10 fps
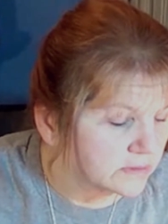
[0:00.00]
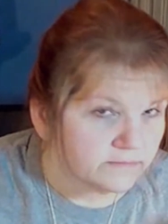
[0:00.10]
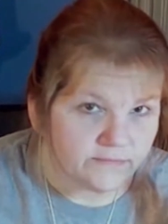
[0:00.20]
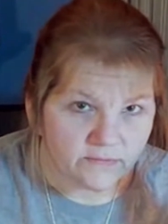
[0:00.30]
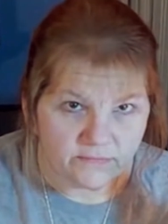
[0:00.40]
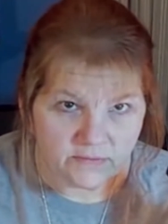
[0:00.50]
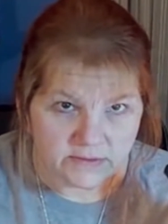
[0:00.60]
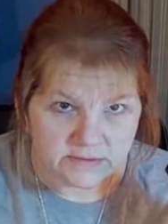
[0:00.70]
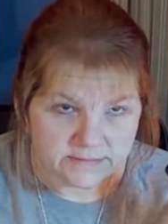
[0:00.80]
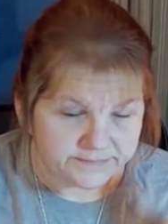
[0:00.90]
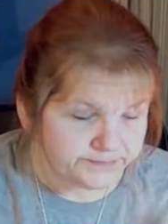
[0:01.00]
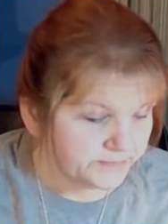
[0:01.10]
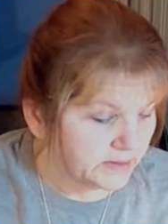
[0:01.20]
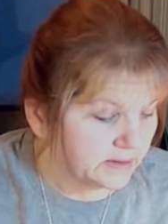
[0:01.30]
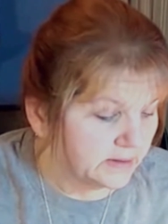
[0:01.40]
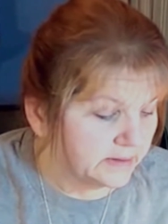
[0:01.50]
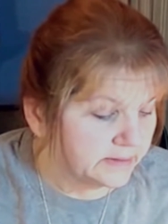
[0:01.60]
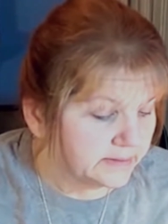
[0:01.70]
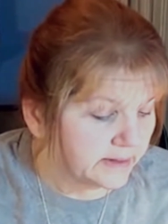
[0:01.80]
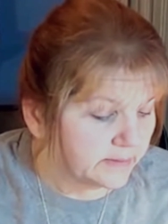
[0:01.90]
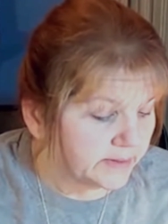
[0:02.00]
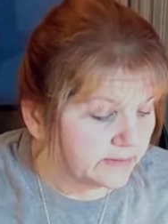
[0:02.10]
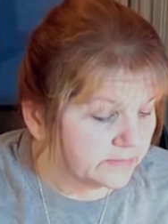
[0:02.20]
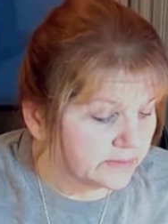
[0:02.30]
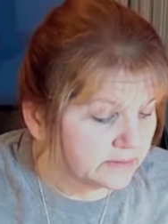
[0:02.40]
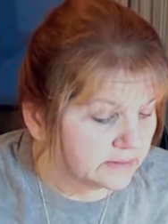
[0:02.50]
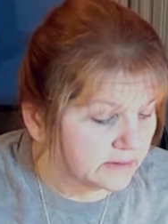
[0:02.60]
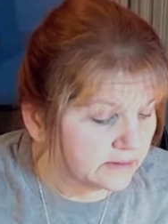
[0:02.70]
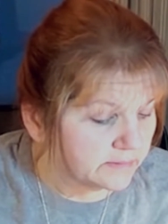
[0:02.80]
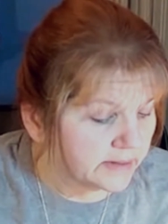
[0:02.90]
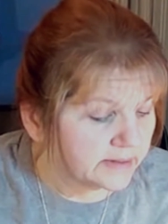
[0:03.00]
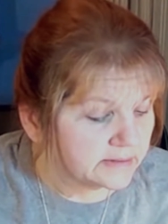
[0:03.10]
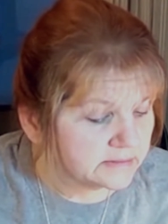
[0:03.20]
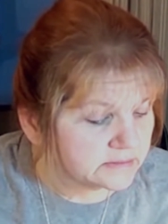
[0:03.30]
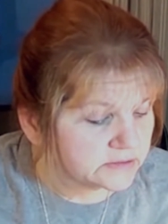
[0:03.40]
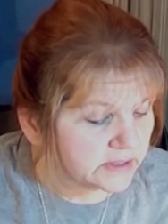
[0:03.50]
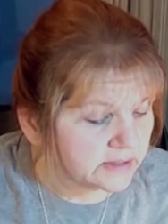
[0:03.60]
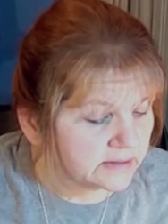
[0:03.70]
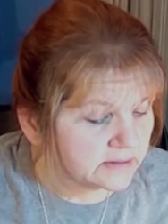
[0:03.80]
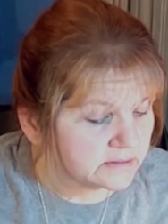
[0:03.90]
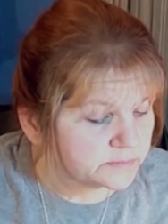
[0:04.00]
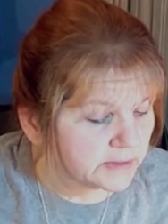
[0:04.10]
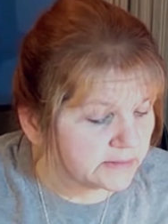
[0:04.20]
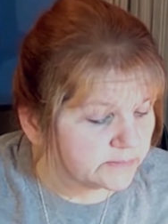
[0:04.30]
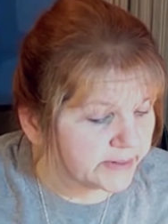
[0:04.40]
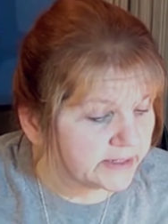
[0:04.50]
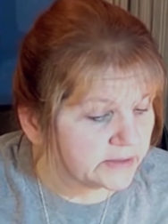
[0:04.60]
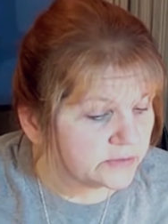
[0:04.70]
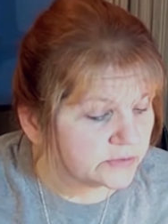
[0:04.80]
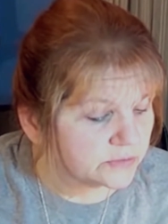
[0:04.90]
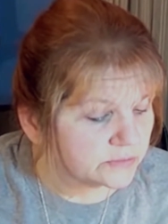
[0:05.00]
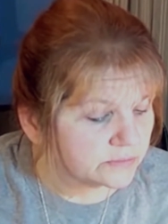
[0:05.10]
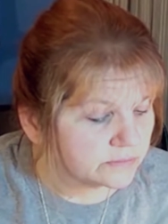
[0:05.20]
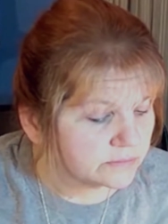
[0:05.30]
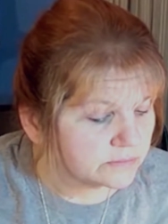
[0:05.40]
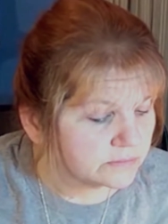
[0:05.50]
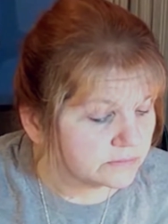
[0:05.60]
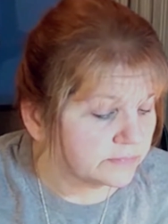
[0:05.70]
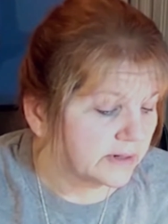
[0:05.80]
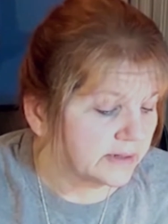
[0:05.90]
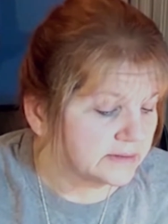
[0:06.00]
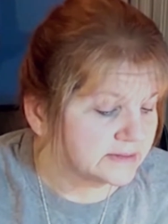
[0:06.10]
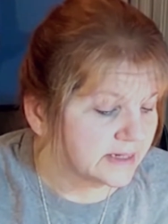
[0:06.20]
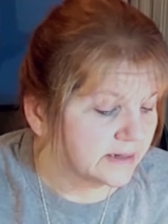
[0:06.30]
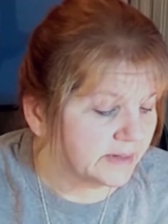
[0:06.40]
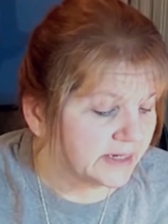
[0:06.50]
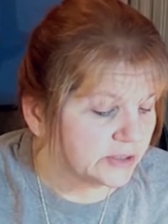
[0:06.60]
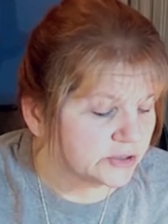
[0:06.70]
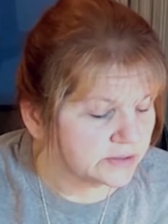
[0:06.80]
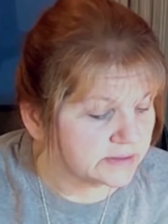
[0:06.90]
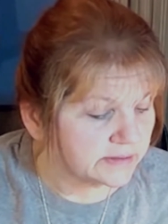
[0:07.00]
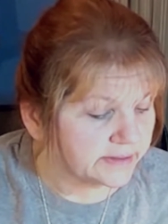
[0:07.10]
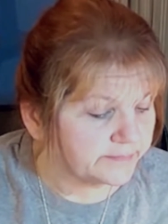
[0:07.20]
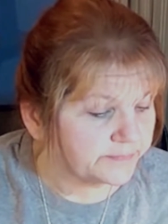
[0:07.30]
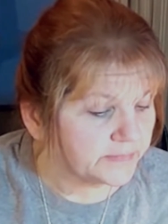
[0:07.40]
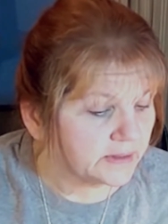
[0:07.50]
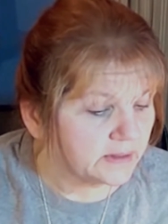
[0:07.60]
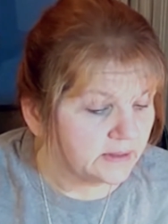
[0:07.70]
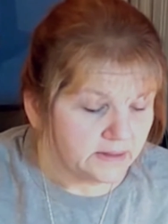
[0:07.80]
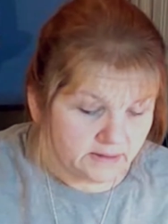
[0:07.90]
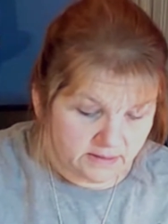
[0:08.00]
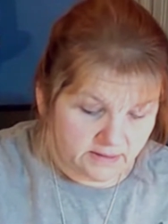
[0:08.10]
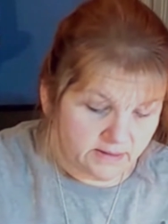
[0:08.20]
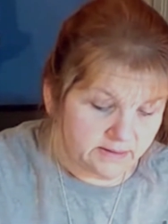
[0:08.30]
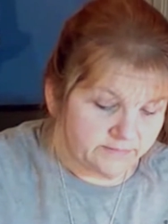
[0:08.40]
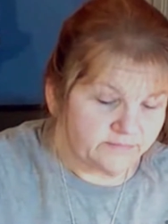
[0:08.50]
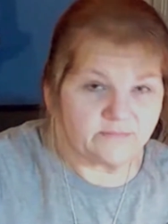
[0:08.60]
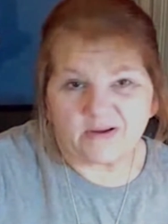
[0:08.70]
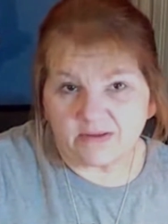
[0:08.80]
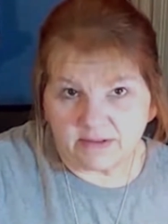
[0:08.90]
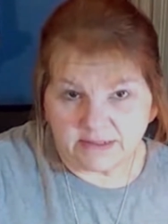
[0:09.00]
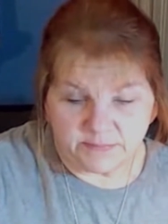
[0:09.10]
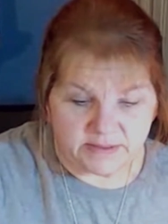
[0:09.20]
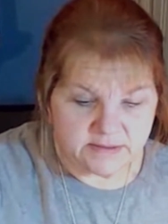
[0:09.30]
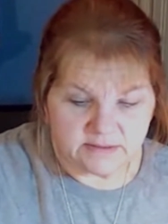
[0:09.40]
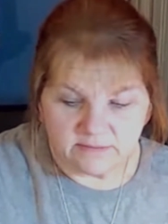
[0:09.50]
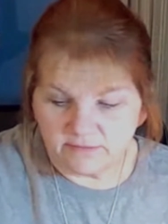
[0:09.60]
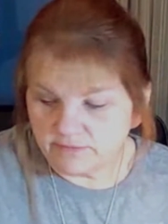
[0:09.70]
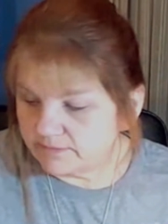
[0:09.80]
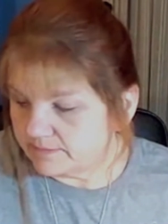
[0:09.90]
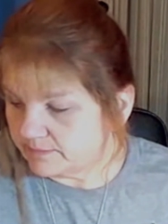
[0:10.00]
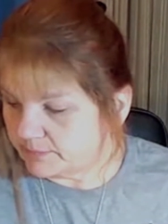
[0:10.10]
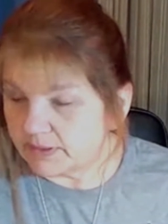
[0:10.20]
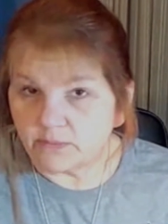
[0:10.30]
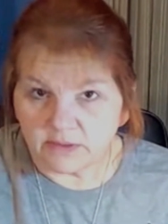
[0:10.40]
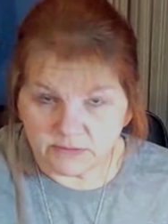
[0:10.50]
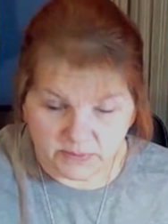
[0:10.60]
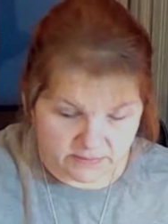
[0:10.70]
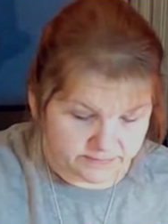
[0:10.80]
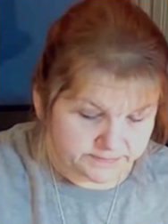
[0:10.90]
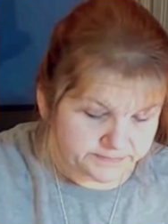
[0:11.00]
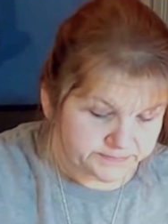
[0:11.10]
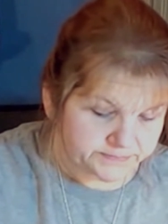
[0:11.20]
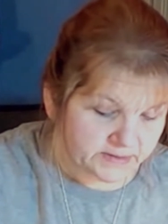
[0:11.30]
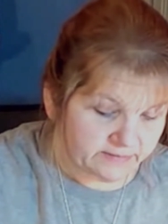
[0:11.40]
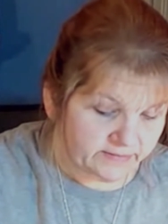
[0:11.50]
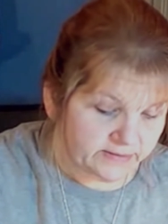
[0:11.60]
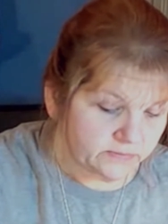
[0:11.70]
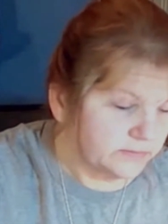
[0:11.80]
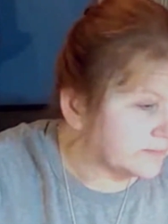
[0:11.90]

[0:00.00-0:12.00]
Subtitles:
Photo Focus. Not a bad one. My shade is bronze beige, sorry. Rather inexpensive, but it works well, I find.